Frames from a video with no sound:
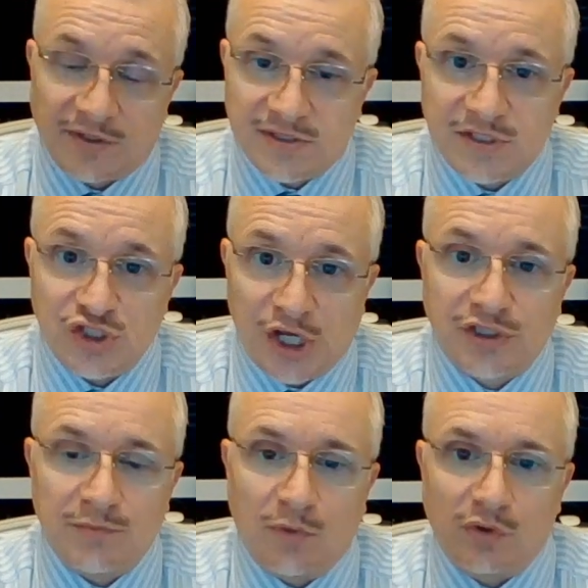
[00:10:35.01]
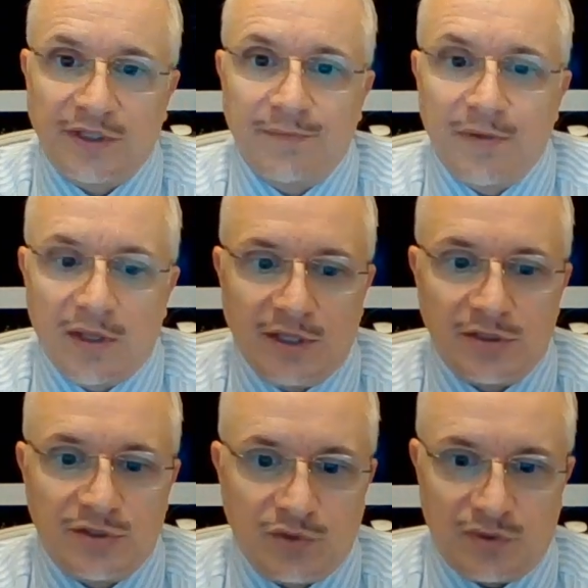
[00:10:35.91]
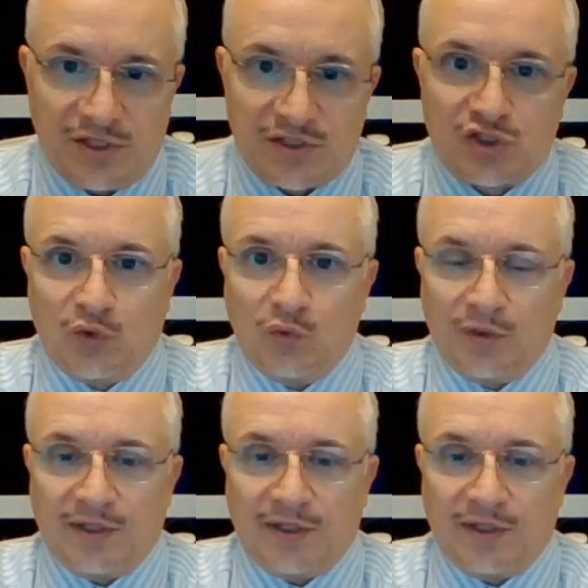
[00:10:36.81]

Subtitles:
This is injection molding into this tooling.